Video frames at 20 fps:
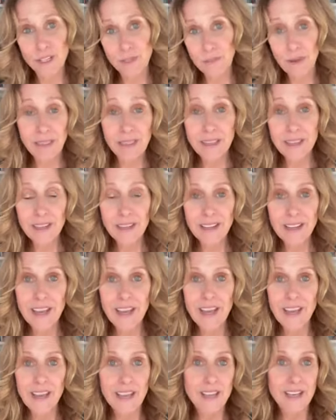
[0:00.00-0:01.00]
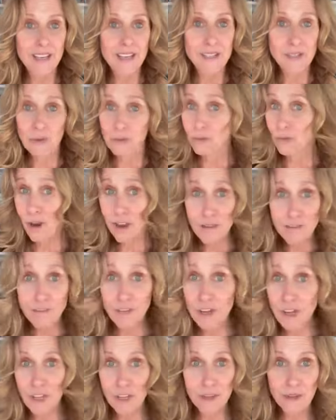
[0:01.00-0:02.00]
method is right for
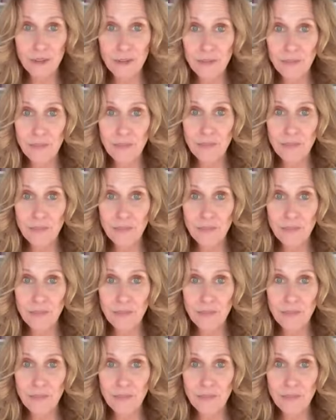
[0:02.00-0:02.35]
you?